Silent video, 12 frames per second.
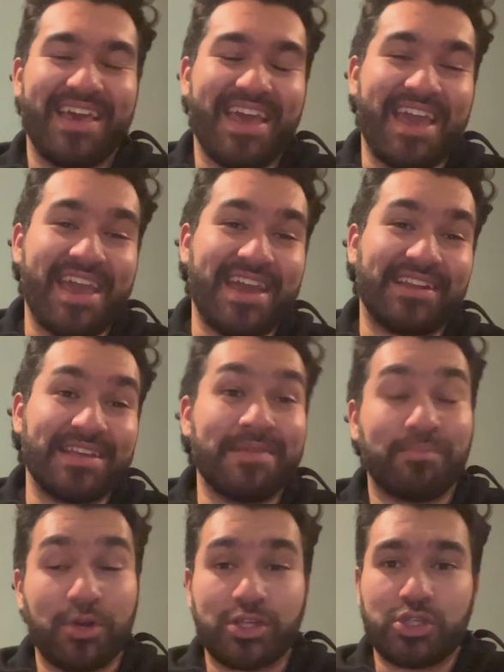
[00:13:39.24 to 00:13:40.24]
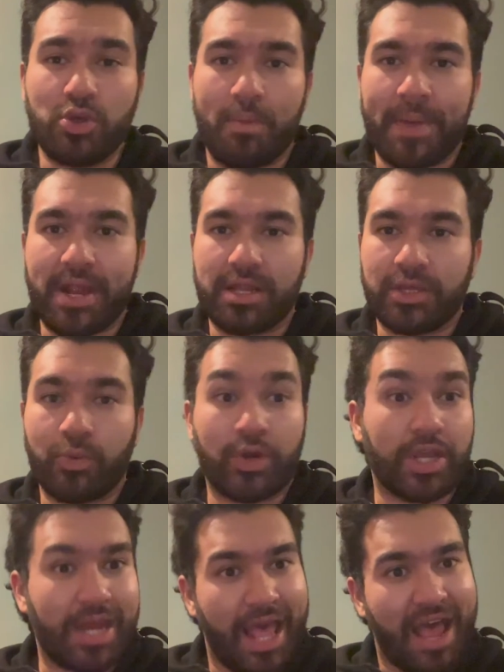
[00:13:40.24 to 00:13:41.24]
And in book two, apparently, we're
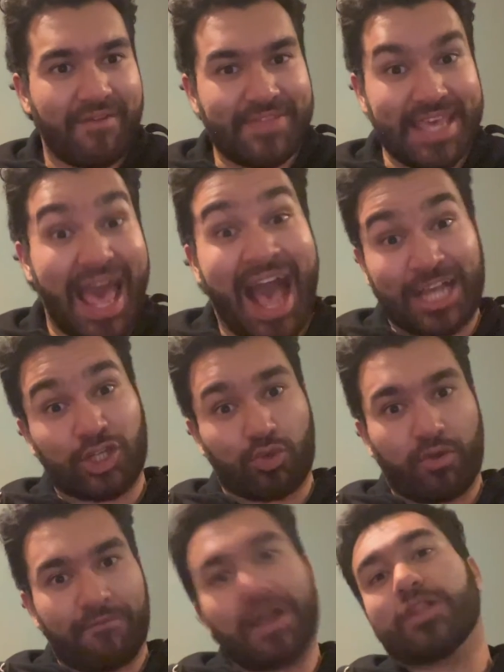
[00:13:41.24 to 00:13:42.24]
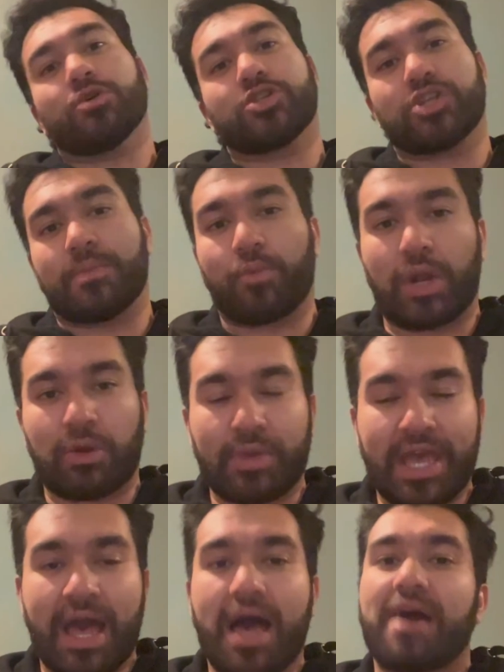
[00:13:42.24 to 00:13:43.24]
gonna have the actual fellowship where we
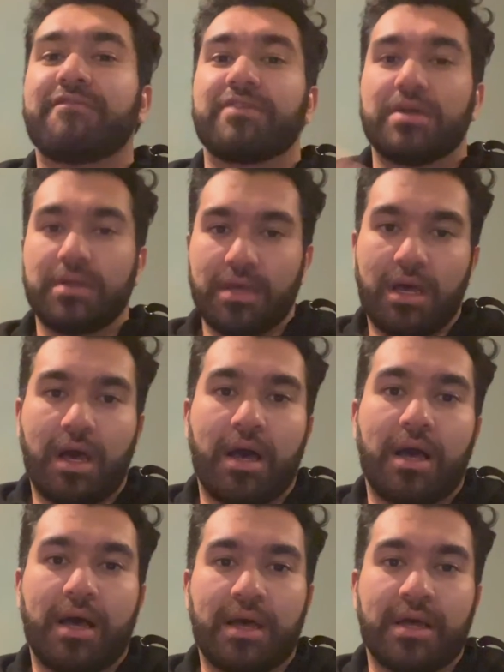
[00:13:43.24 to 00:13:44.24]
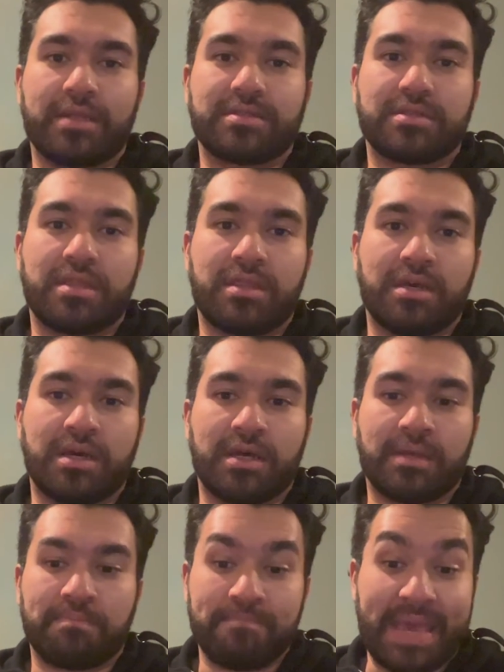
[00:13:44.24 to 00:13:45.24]
have,
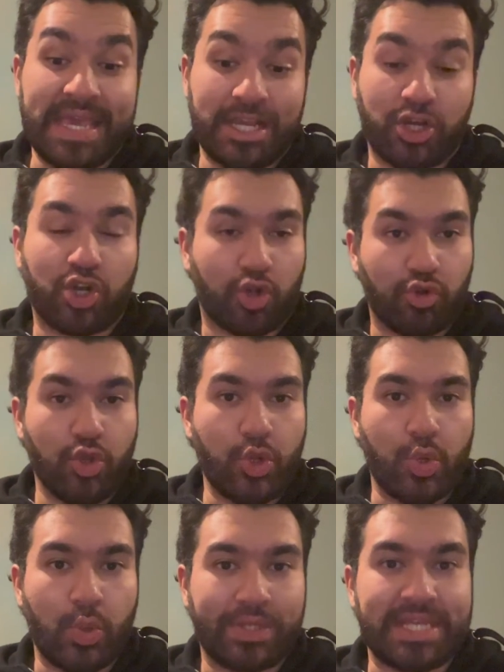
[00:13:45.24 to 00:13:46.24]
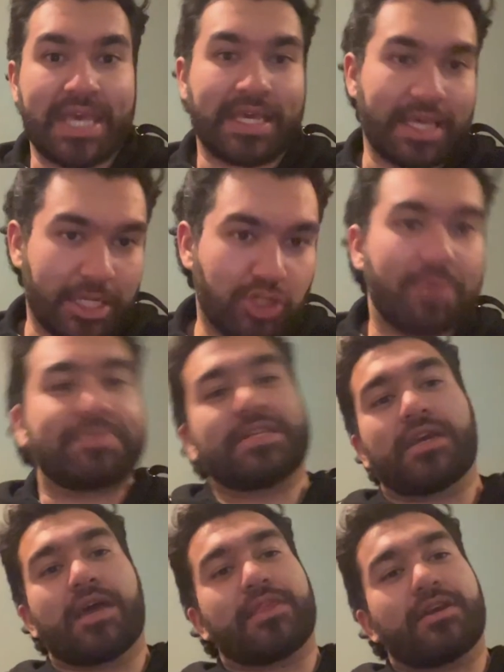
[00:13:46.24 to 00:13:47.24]
the main crew taking a trip
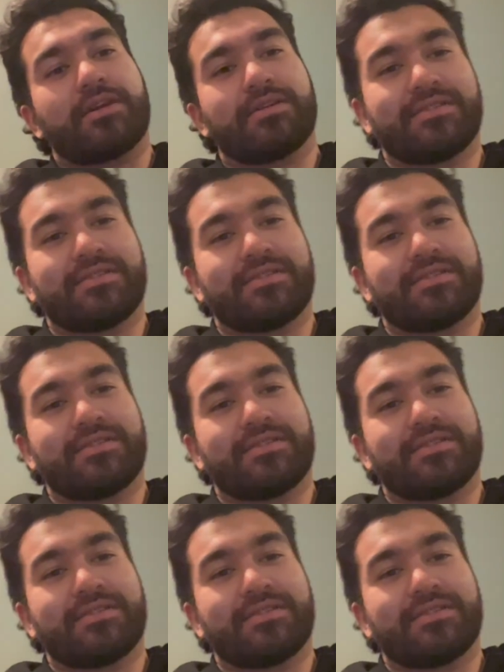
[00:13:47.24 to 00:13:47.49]
together.